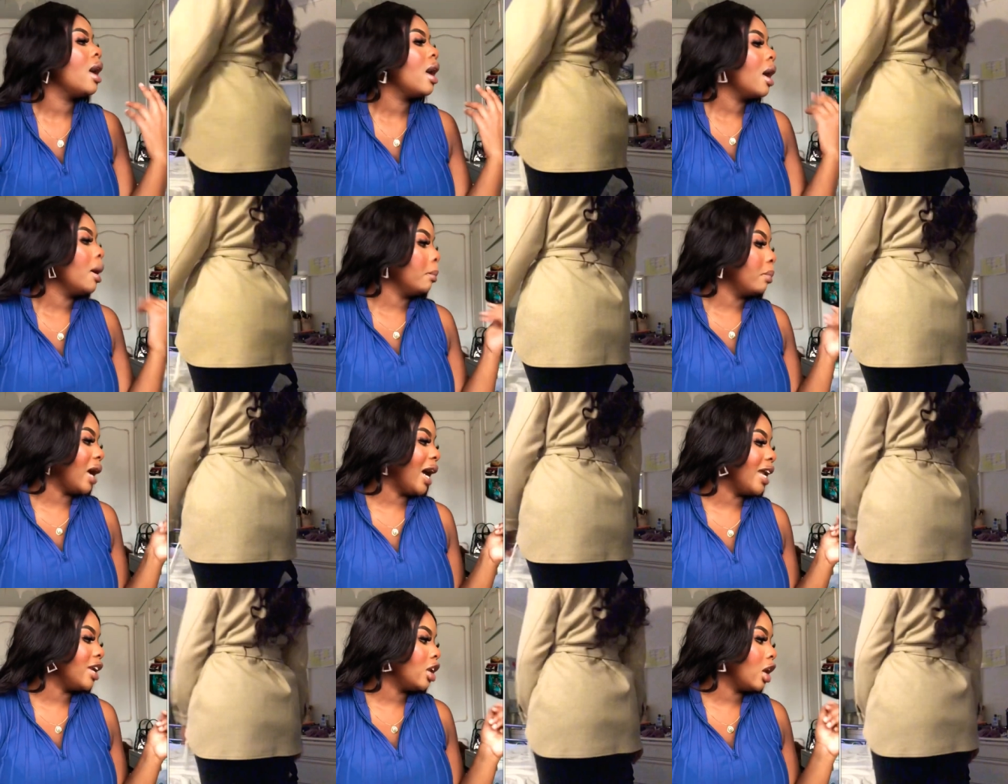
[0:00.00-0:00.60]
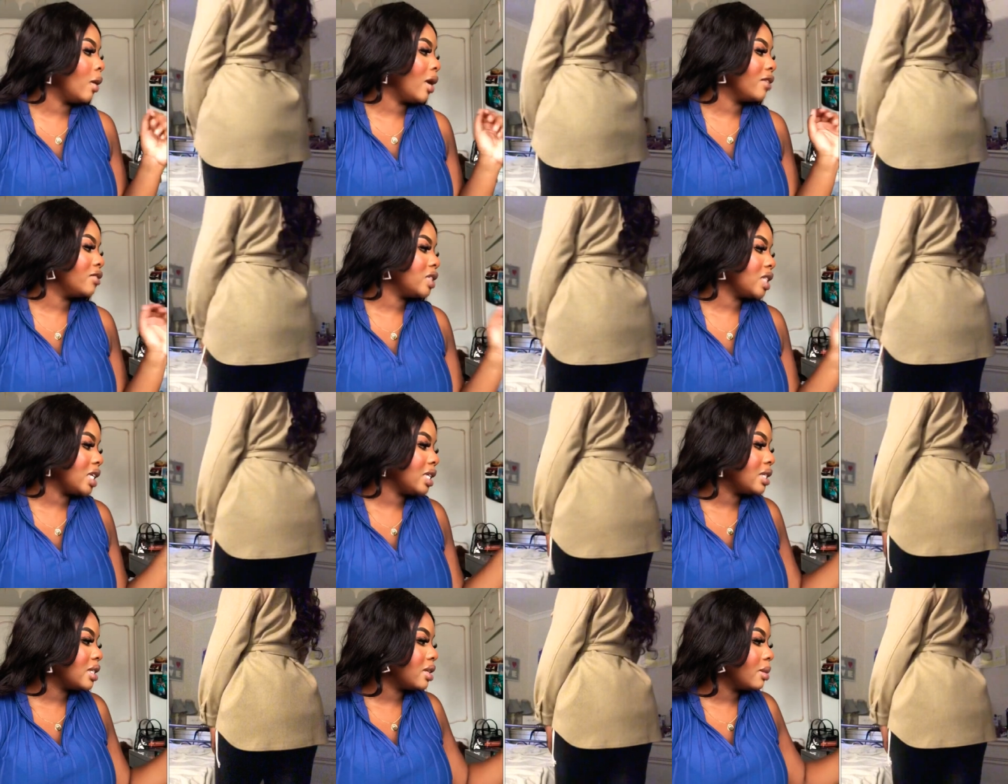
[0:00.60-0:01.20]
But I know I've
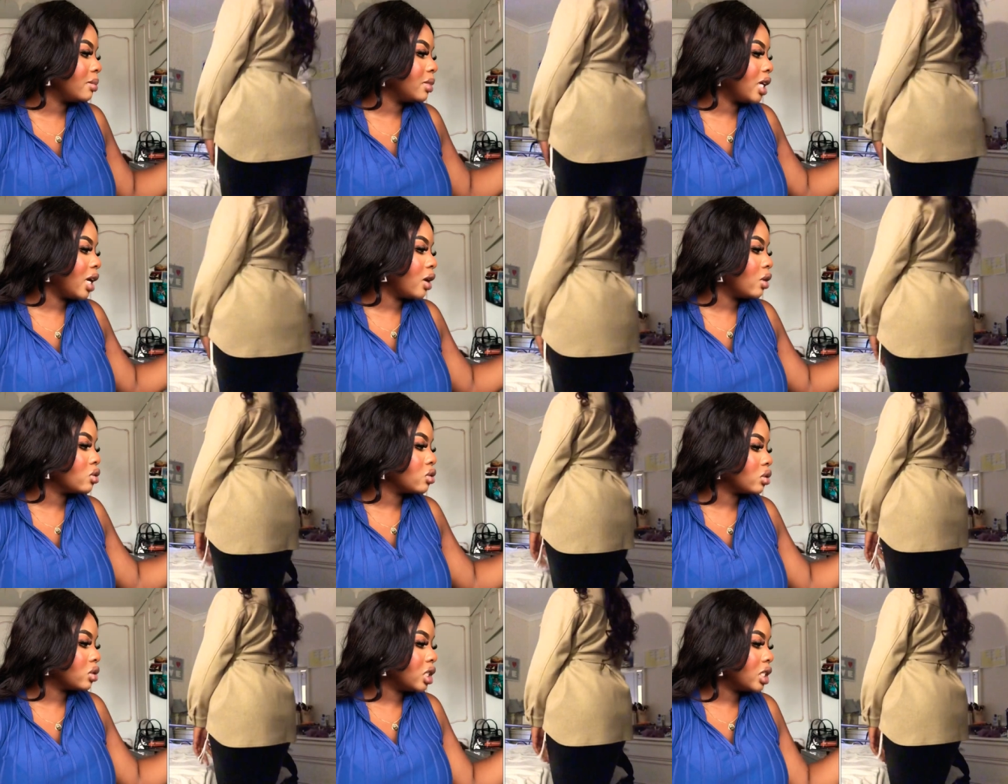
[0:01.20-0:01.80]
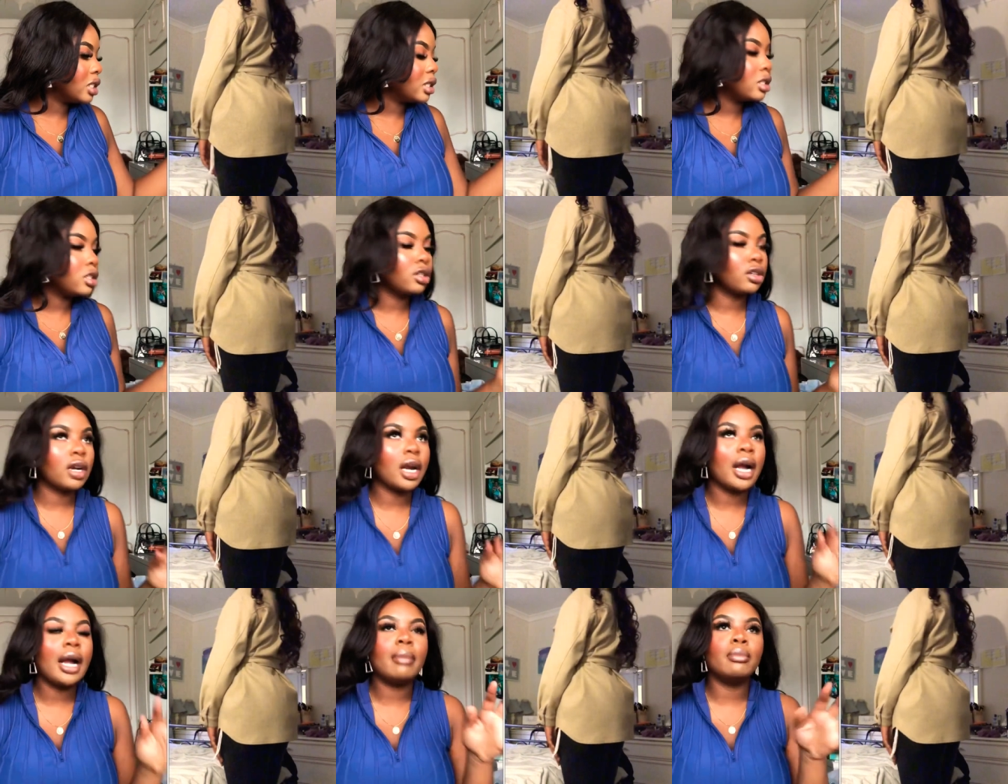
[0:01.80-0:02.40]
seen some girls on
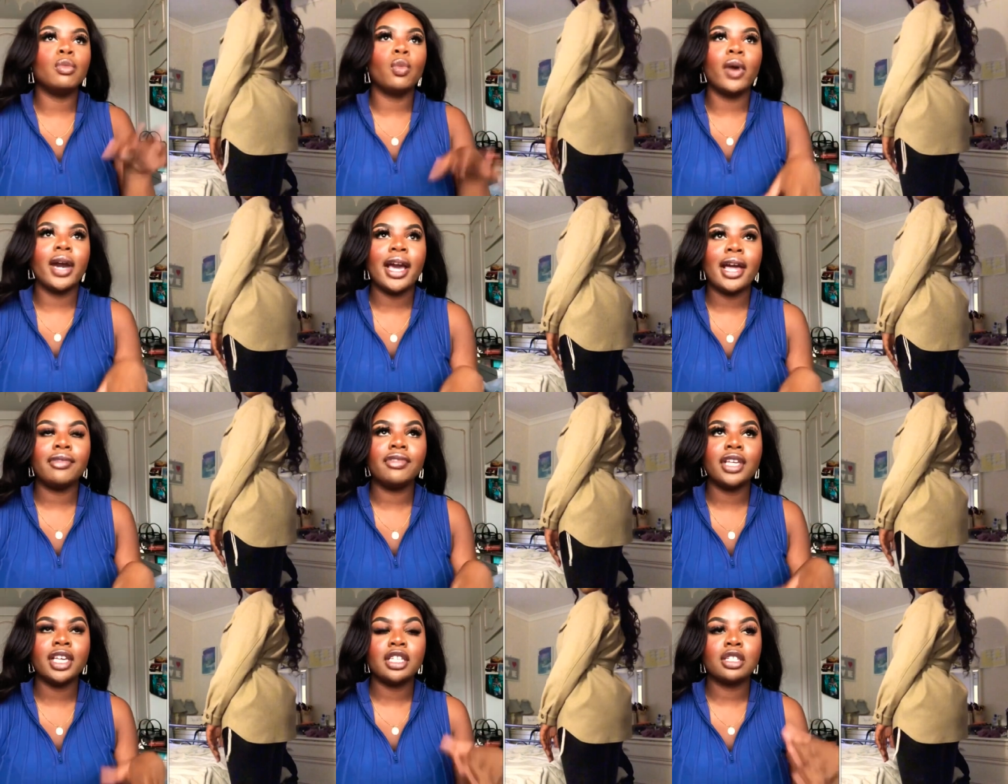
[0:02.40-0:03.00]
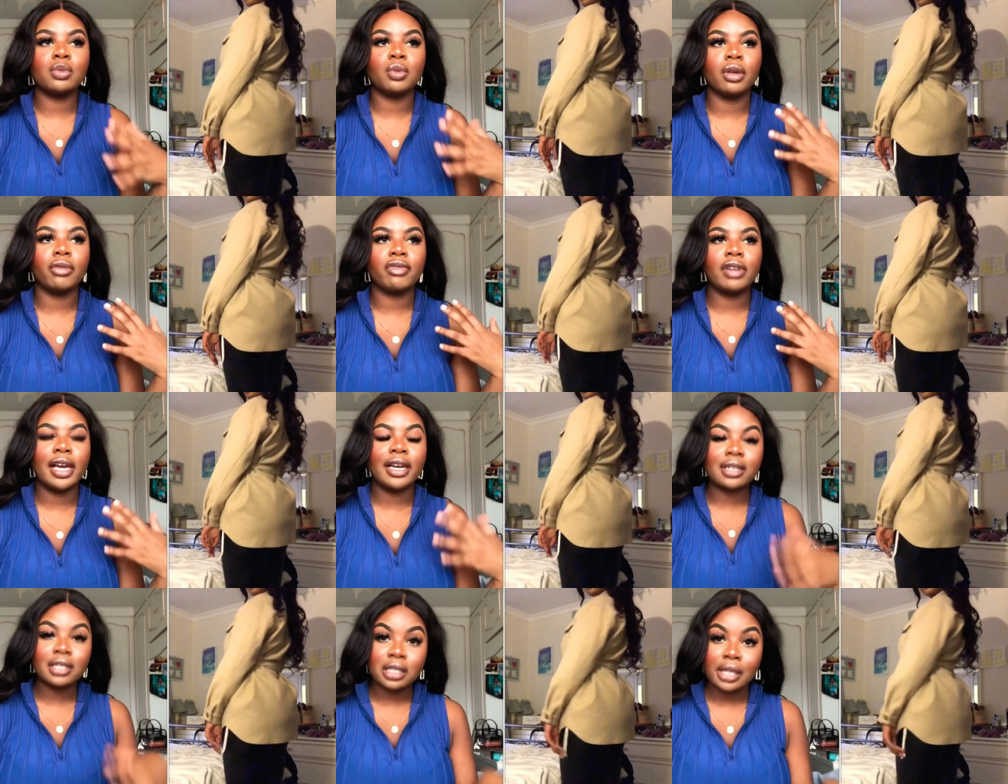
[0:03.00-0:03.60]
Instagram wear this with
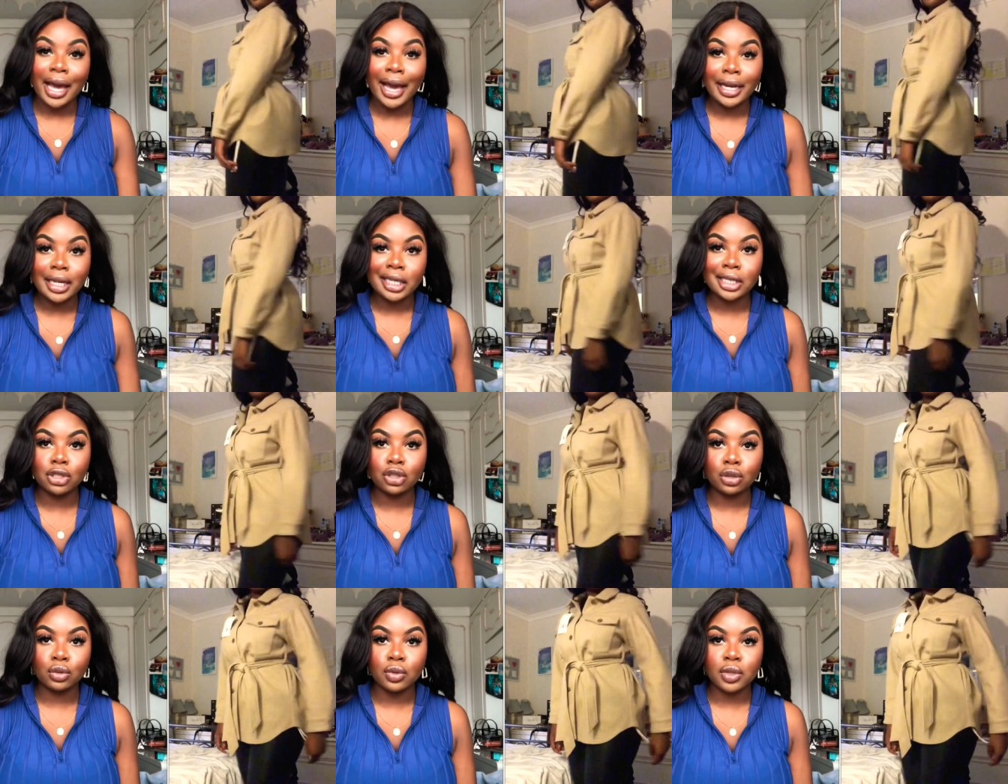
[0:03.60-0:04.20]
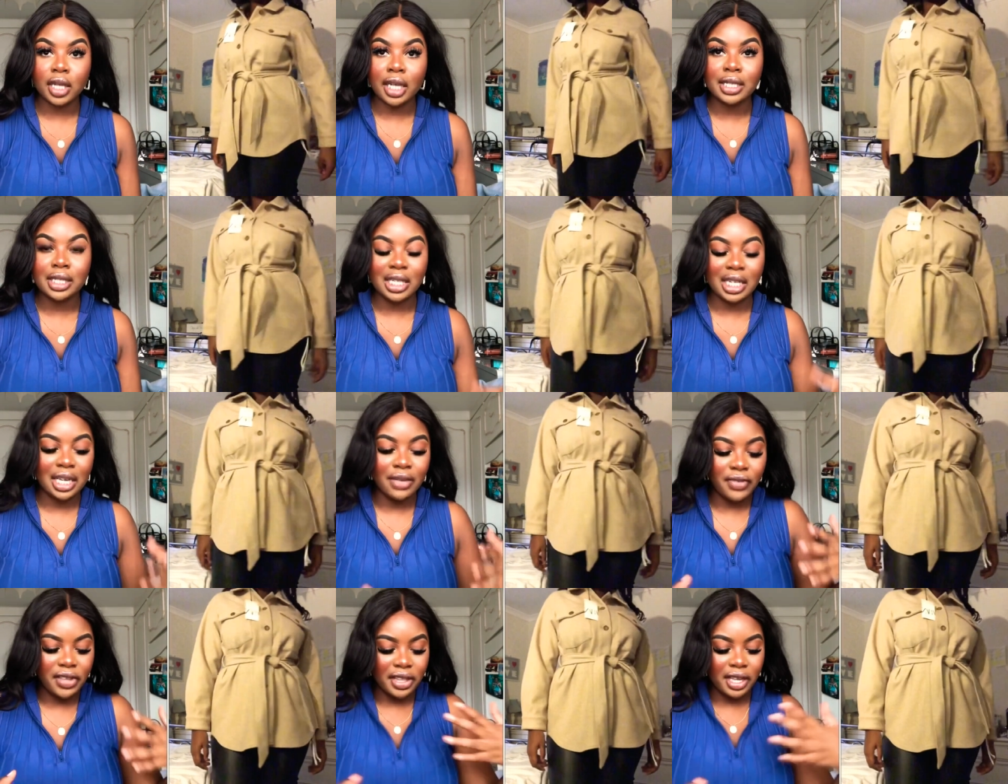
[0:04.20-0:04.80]
like cycling shorts
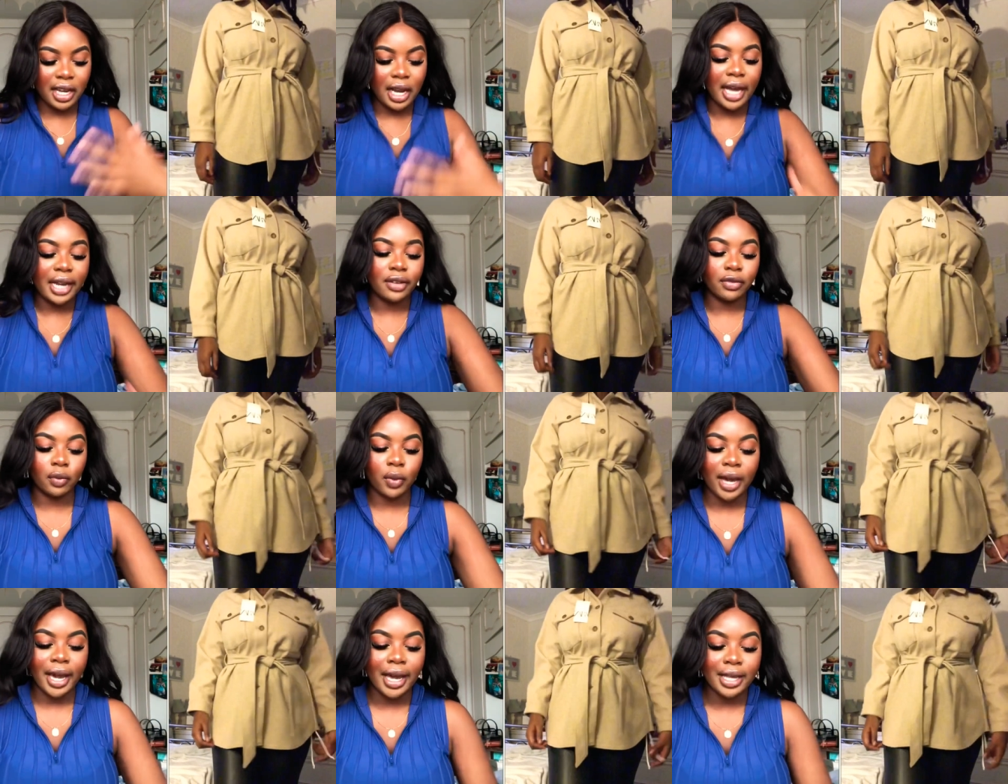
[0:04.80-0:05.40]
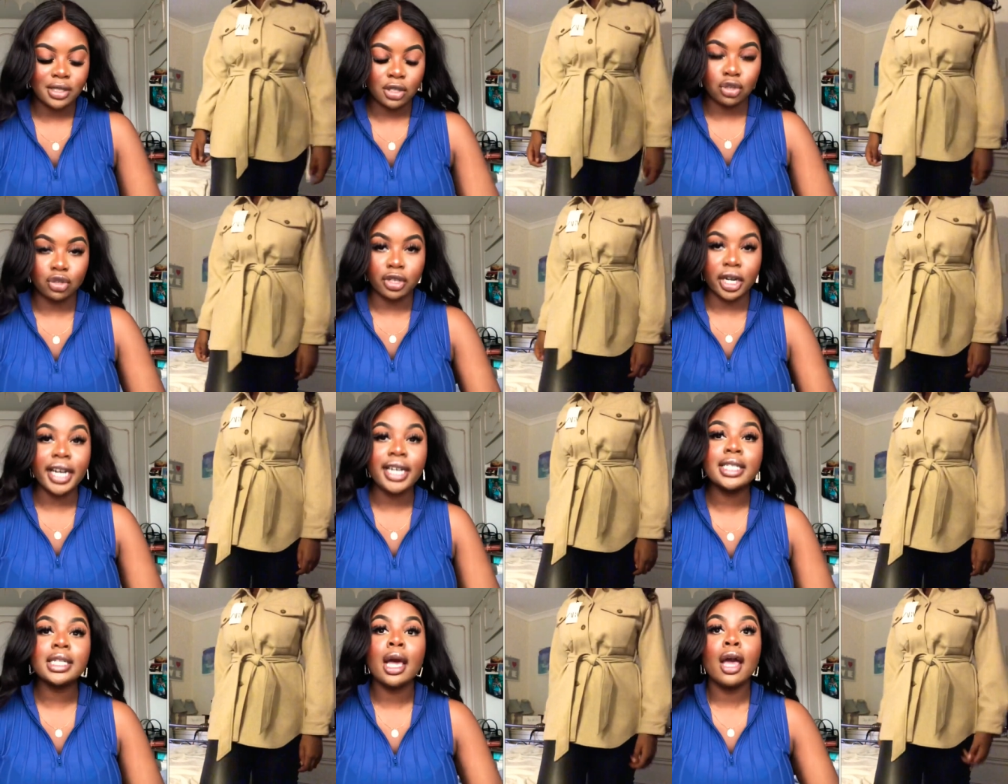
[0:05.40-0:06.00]
underneath, and they kind of wear it as a
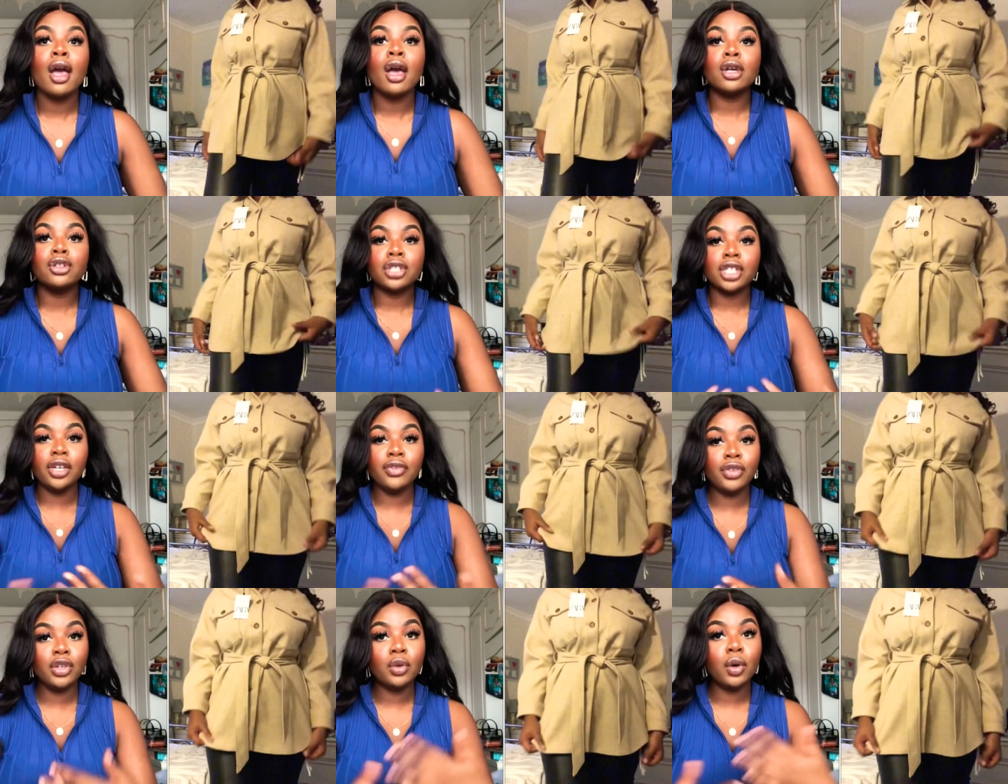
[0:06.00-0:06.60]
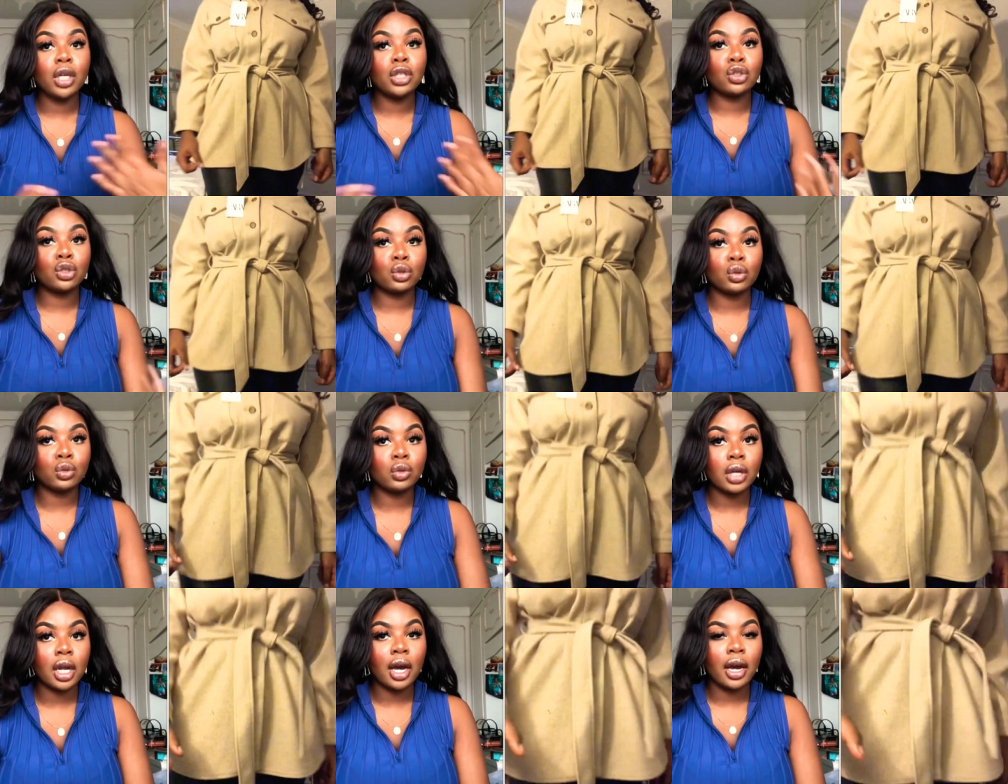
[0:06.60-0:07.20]
dress. So if you are
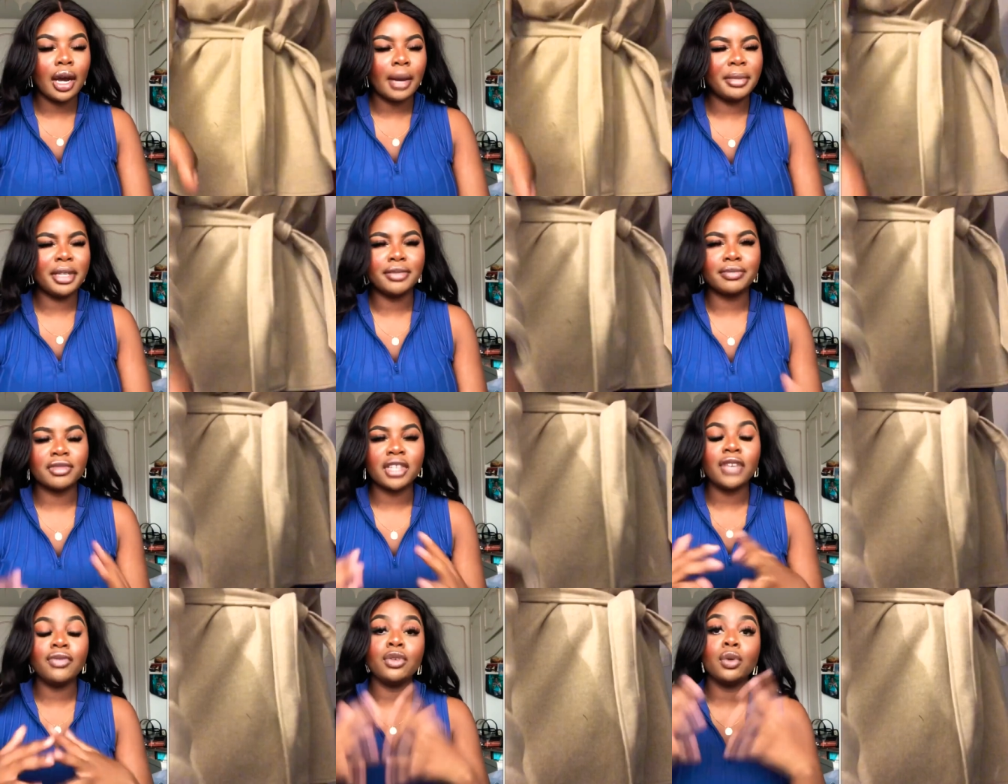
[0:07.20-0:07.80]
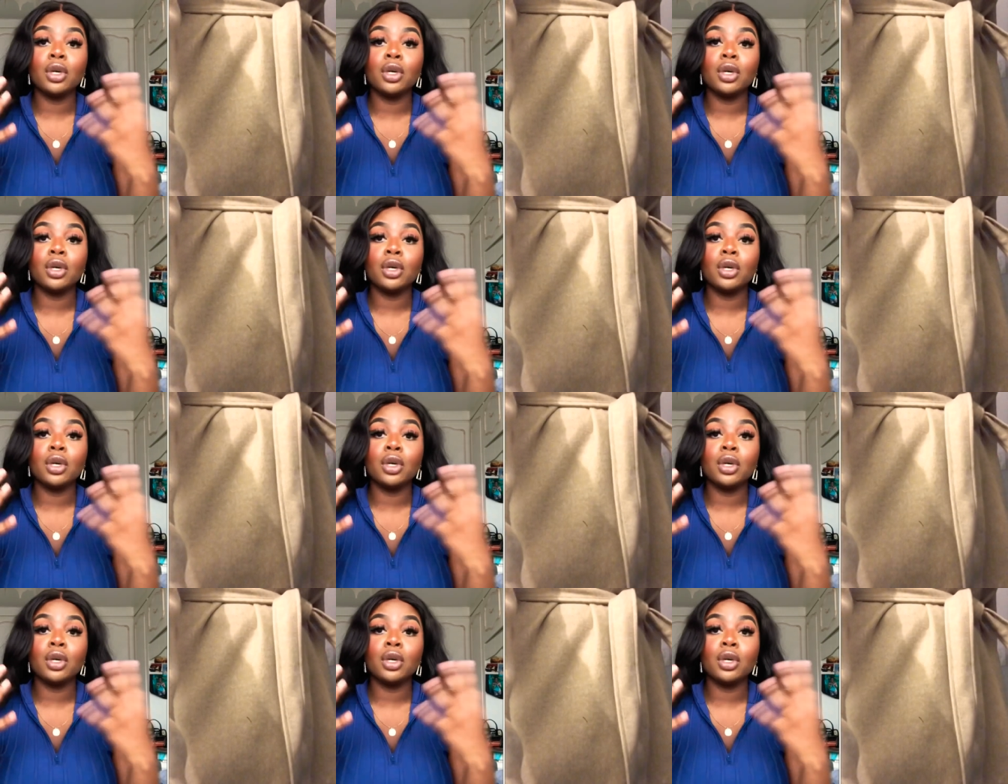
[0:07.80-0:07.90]
taller, I mean, if you are